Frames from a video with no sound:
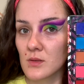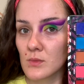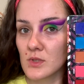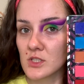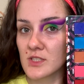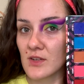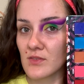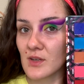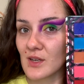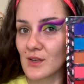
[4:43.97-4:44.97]
which
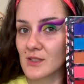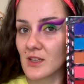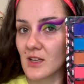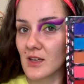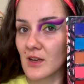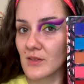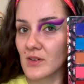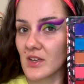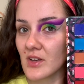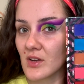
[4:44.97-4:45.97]
definitely looks like a
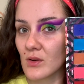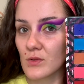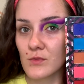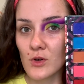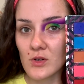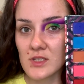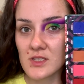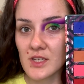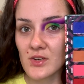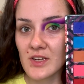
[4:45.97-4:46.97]
lovely
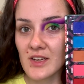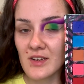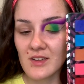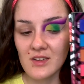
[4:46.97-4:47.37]
foresty green,